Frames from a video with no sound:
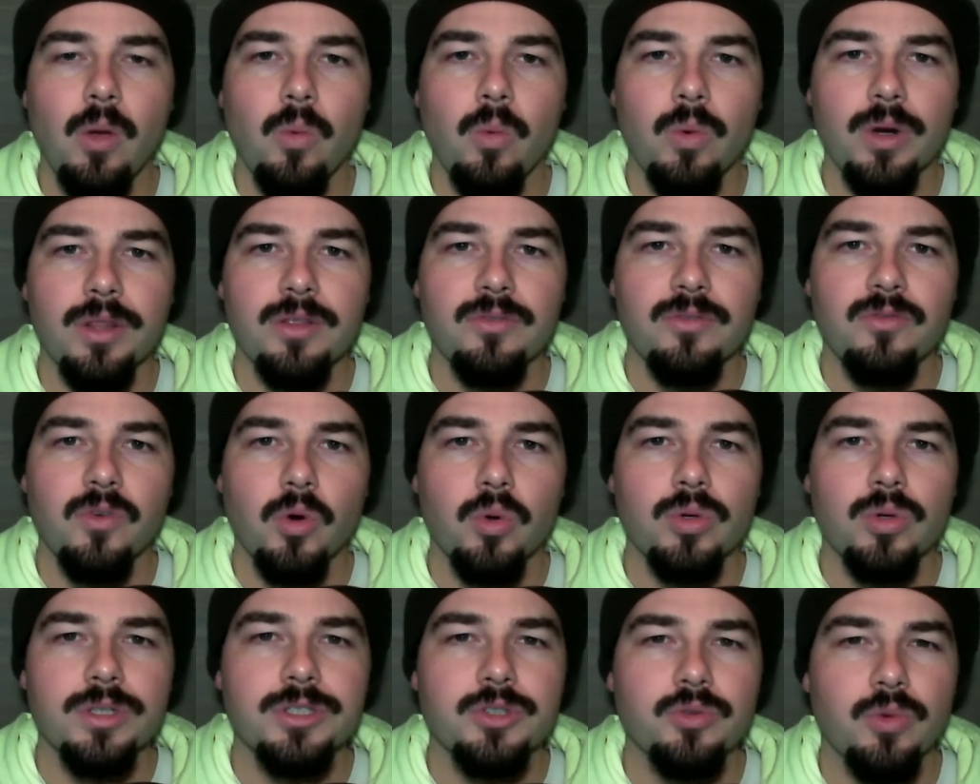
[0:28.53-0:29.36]
what are the
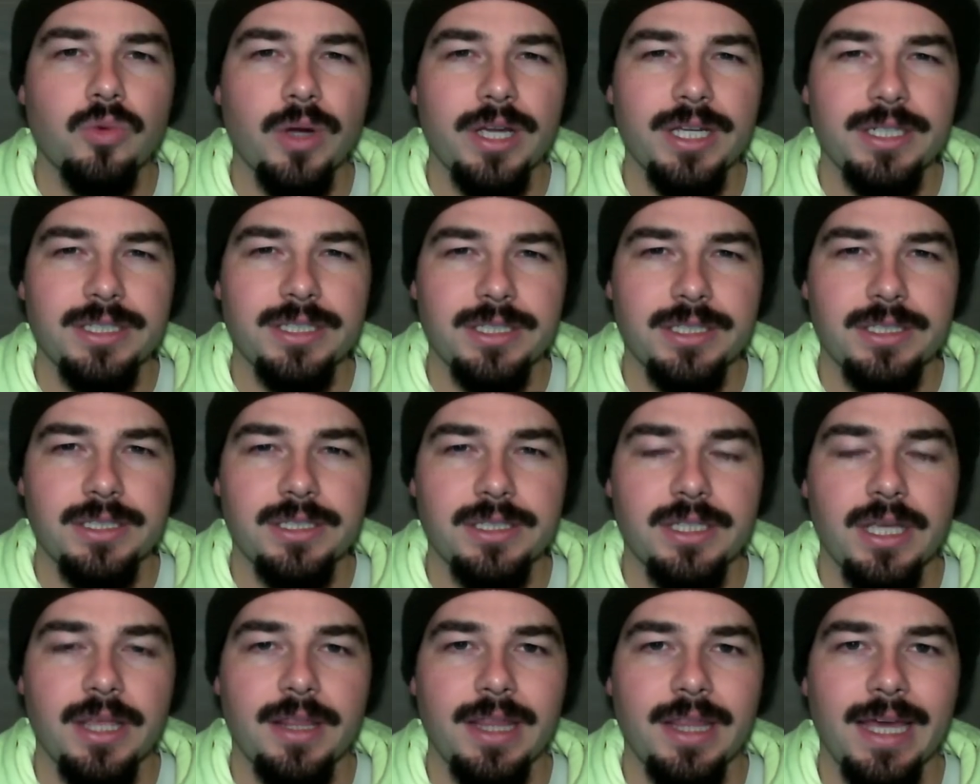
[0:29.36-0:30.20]
voltage
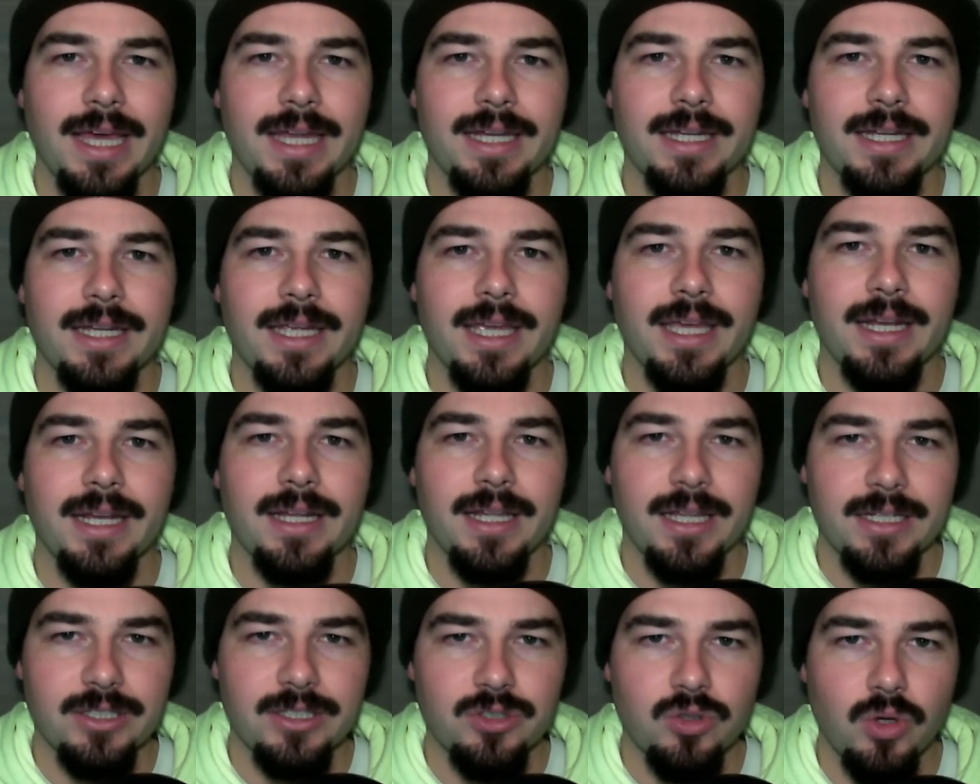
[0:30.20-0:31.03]
ranges that an
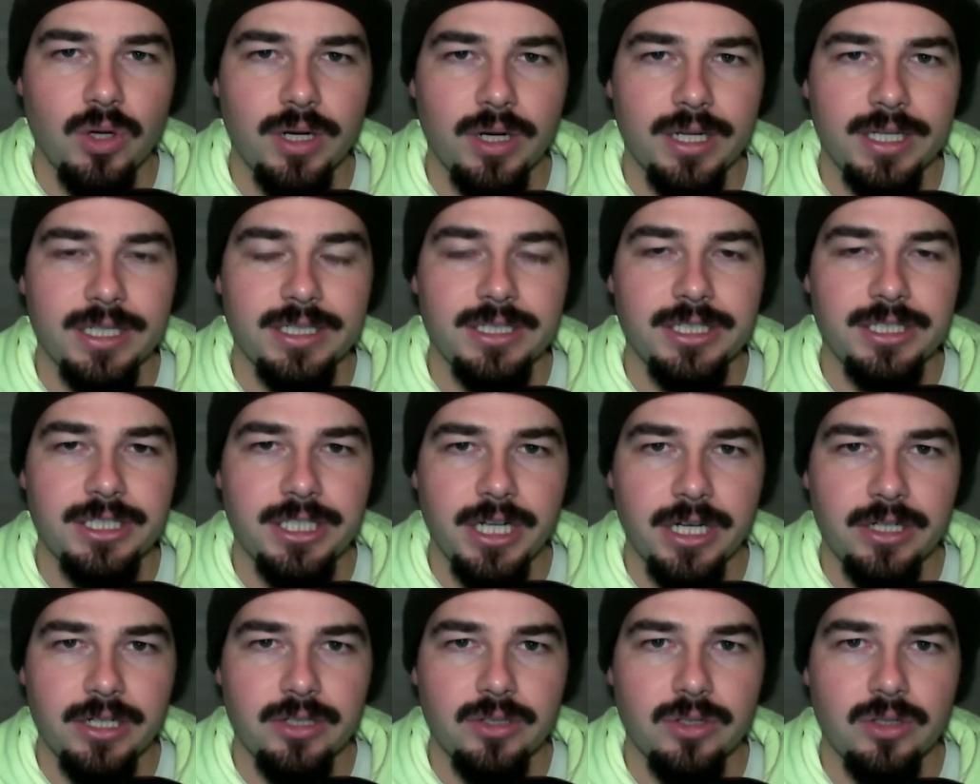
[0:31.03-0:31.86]
electronic
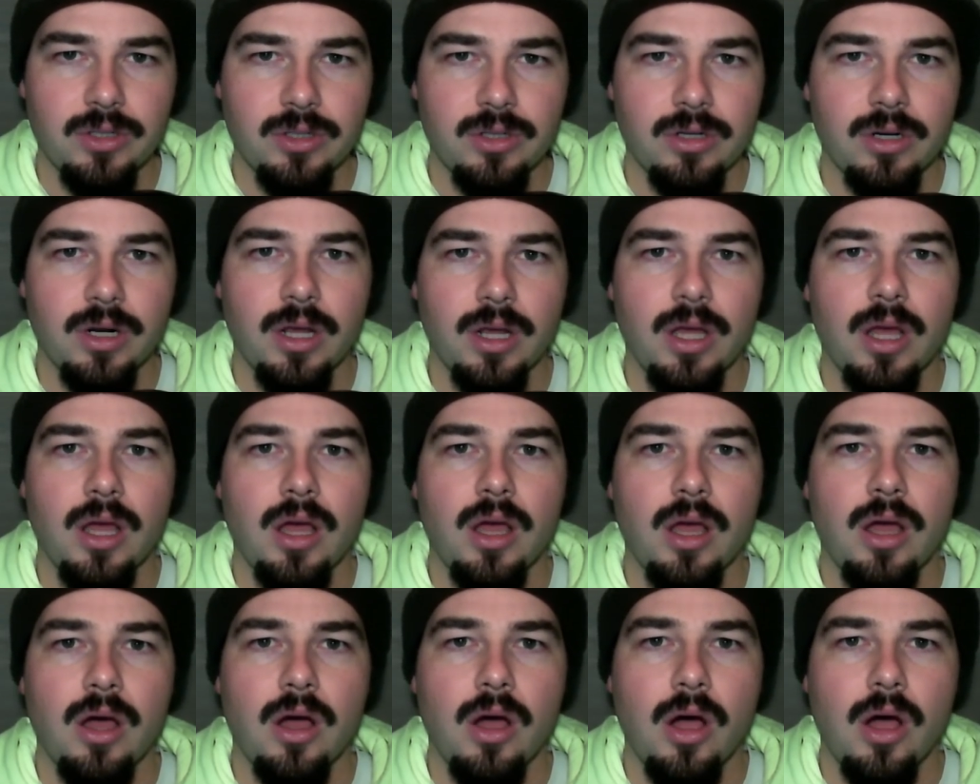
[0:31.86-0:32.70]
injector
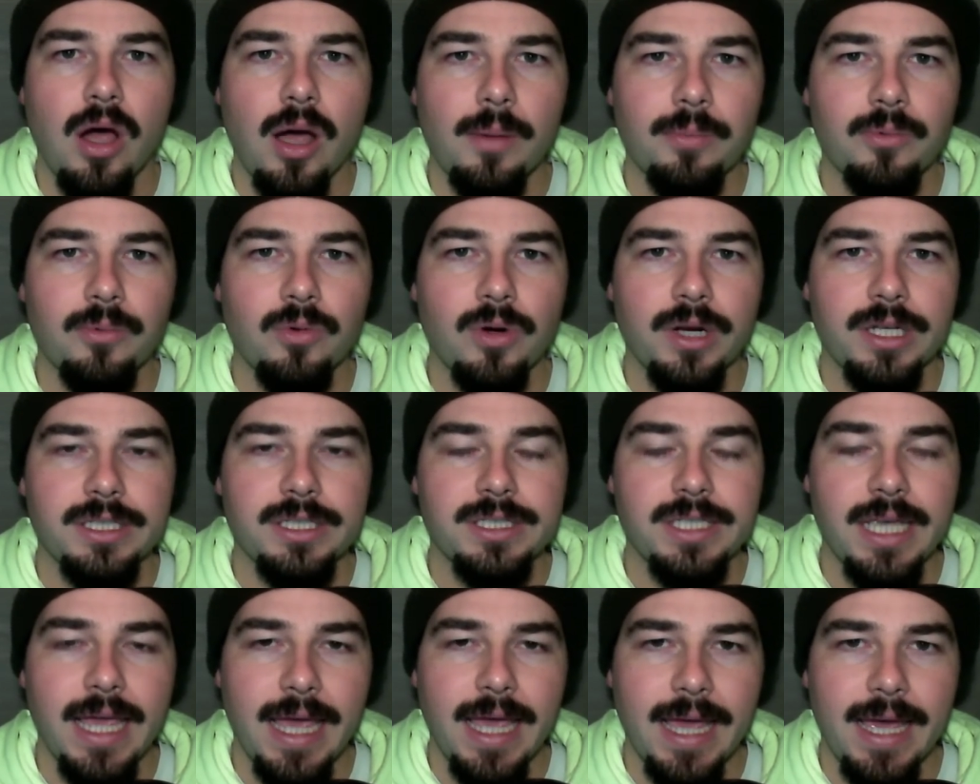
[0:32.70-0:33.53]

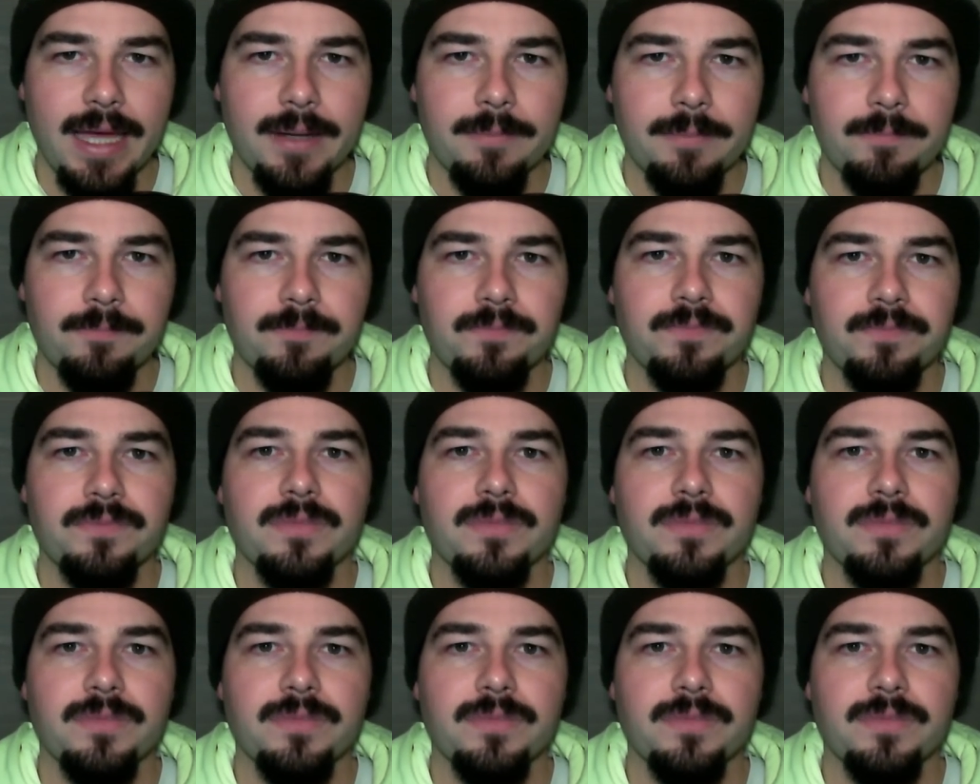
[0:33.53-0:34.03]
operates at.